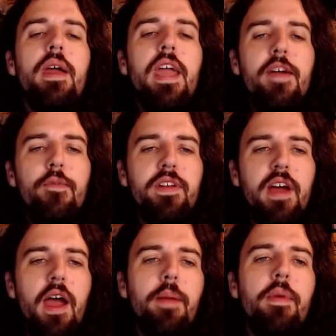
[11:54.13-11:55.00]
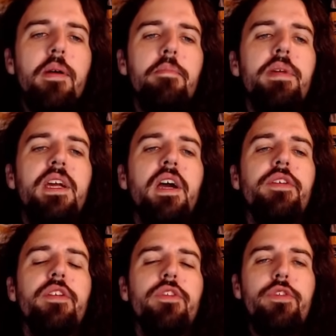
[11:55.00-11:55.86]
every time because
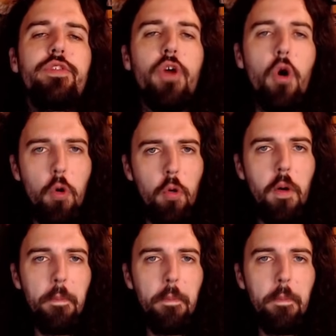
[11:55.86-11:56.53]
it's so